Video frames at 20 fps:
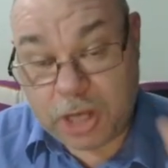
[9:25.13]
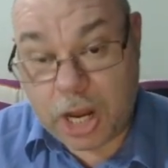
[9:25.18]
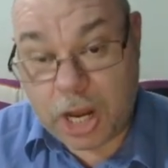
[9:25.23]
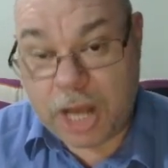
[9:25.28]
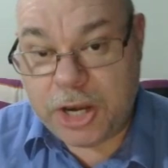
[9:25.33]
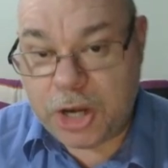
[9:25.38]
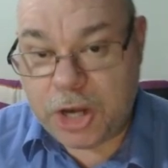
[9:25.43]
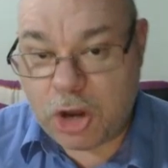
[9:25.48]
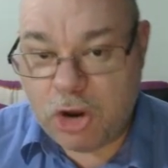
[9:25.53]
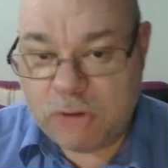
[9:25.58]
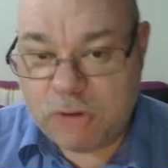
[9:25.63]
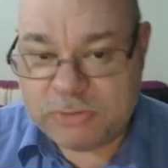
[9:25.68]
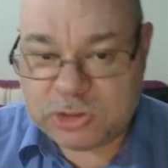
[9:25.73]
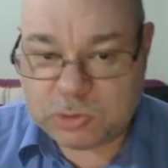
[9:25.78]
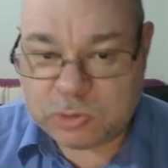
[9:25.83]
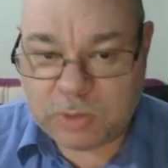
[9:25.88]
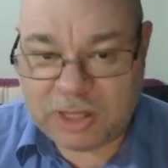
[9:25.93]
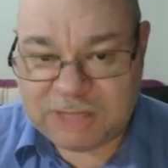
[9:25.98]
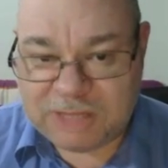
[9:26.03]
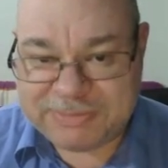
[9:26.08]
gnome
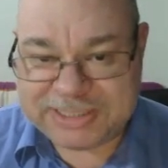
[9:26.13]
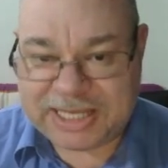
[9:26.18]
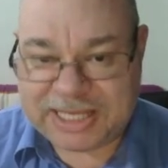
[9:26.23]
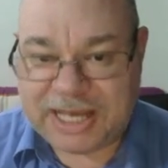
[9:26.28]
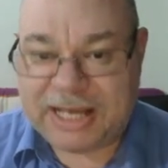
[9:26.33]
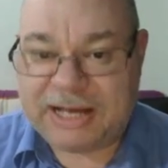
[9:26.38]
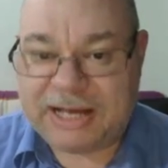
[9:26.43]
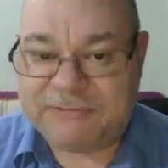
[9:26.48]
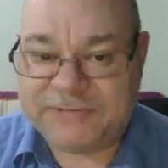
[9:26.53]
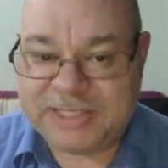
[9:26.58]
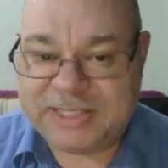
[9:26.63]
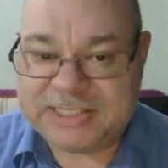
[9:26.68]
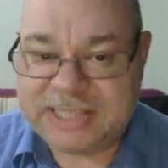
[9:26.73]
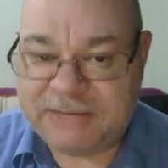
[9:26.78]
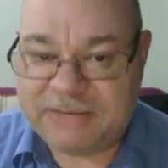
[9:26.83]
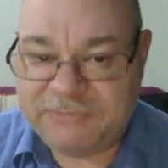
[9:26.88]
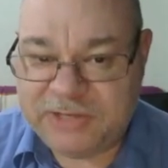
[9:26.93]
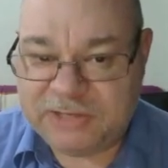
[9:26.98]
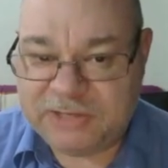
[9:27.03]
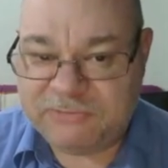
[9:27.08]
as well, but the halflings
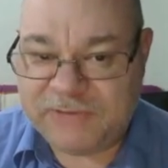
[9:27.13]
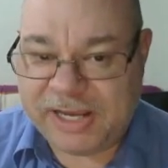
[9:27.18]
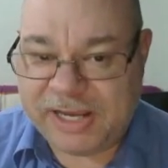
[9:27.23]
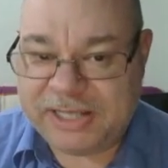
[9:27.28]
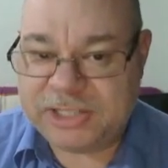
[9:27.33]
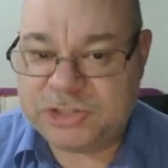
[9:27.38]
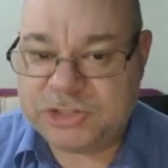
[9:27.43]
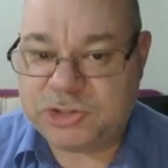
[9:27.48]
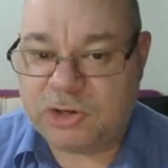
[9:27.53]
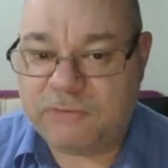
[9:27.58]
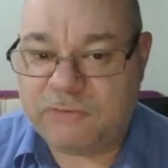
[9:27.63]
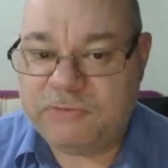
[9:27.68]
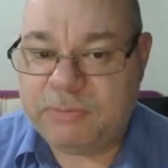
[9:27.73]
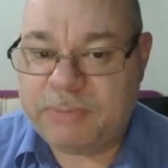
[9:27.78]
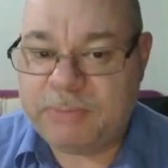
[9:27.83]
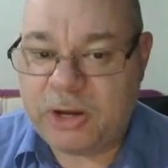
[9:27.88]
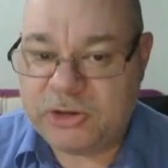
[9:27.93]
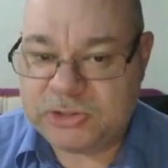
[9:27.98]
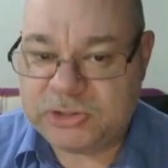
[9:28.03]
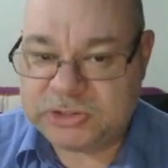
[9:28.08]
have the advantage of the
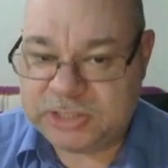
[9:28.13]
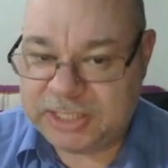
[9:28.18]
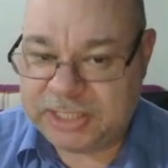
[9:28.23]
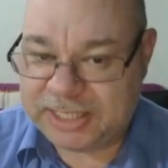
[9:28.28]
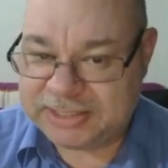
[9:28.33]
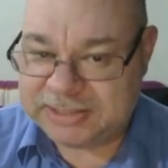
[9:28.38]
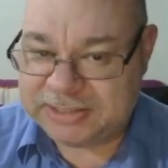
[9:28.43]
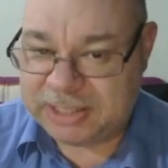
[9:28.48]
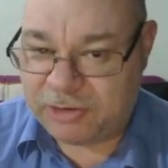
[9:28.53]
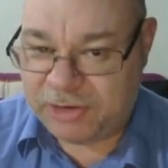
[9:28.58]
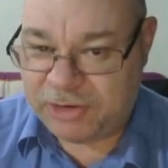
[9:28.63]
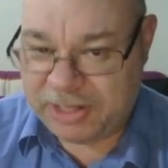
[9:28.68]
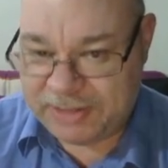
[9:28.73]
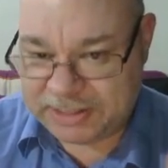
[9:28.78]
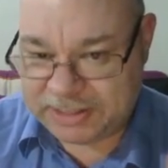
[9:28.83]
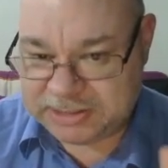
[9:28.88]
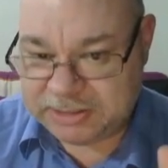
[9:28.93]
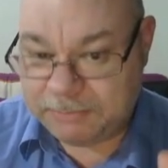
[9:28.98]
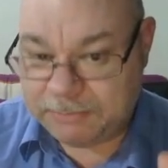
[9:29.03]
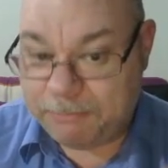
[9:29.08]
bonus to dexterity.
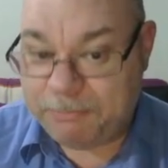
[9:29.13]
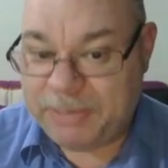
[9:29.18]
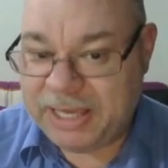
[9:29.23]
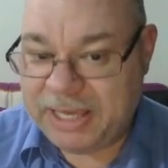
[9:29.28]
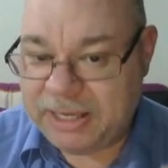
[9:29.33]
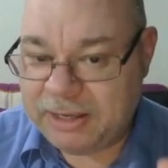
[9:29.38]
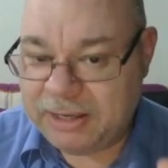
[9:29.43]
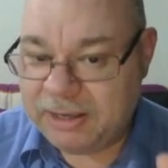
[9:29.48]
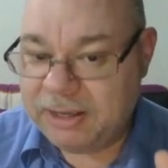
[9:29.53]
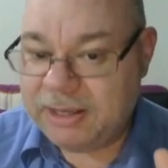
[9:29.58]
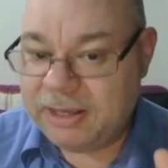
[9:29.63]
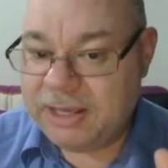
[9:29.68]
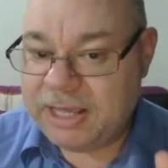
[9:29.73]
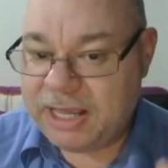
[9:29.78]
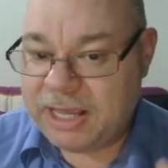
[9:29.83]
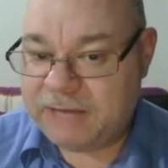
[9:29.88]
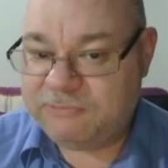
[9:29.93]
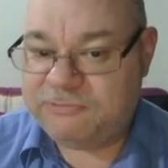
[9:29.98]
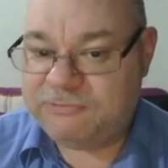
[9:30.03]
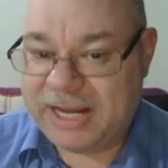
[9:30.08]
That's the big
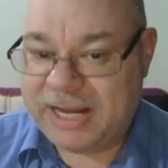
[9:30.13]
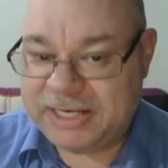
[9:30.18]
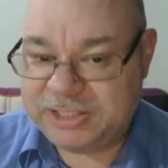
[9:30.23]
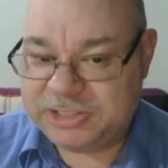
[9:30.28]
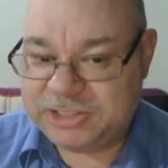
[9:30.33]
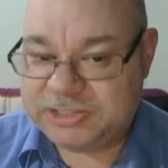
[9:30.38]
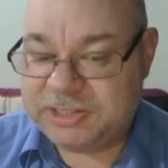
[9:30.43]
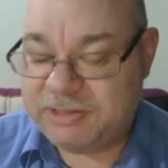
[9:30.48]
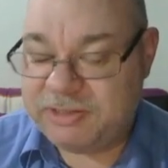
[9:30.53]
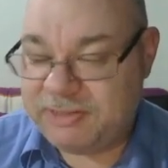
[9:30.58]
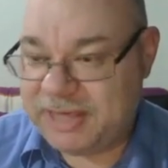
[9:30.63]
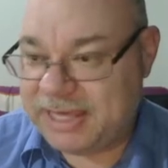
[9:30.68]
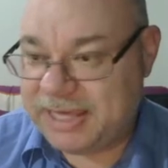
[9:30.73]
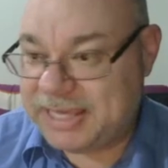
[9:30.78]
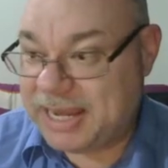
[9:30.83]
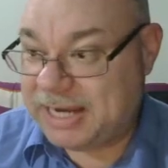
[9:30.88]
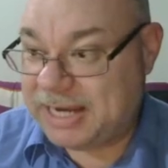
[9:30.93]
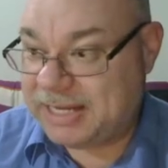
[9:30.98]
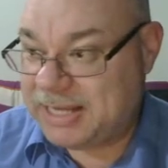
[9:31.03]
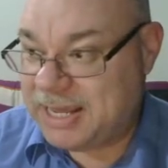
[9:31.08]
advantage that they're
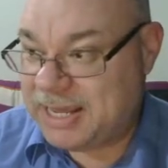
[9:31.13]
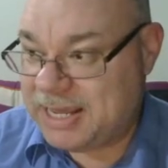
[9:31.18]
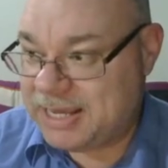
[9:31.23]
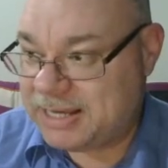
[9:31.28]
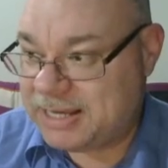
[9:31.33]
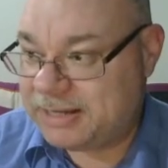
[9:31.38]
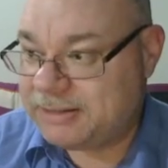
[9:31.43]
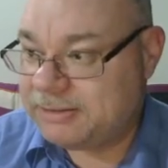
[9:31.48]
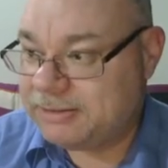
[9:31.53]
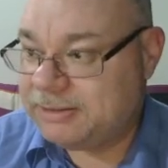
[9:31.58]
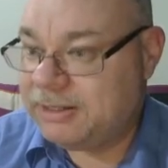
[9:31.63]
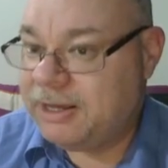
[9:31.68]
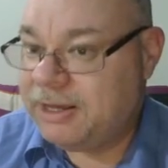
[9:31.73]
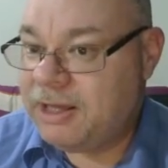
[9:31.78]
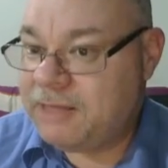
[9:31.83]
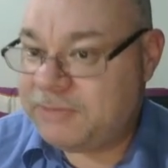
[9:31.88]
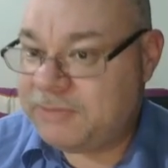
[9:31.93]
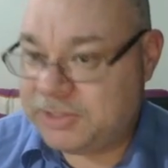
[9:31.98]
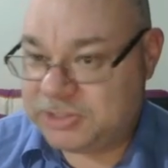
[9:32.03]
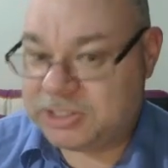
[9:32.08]
getting here
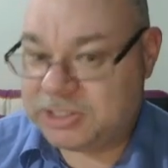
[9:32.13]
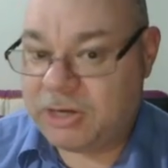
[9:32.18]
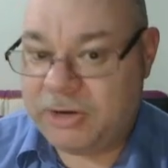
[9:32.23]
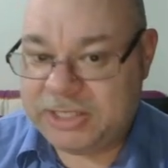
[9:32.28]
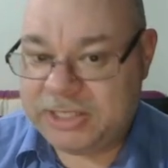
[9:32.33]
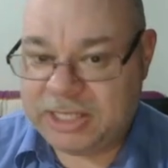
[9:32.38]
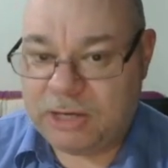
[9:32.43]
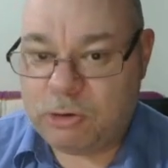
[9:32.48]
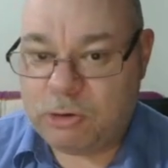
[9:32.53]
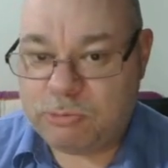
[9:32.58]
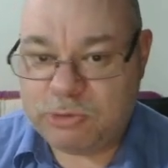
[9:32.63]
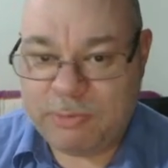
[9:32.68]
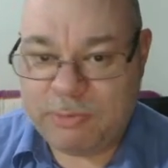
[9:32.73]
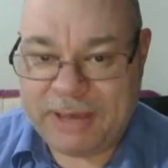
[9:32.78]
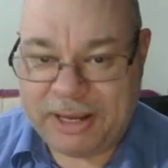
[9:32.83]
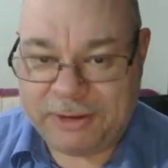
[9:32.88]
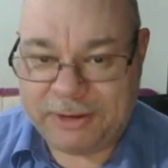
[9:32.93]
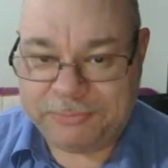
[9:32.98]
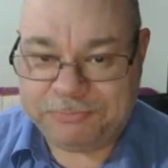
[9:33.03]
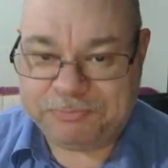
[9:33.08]
that's going to help them
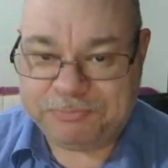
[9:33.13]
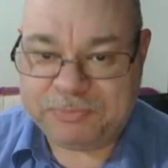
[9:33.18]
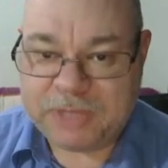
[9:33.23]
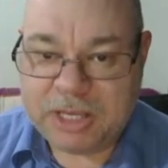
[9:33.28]
out.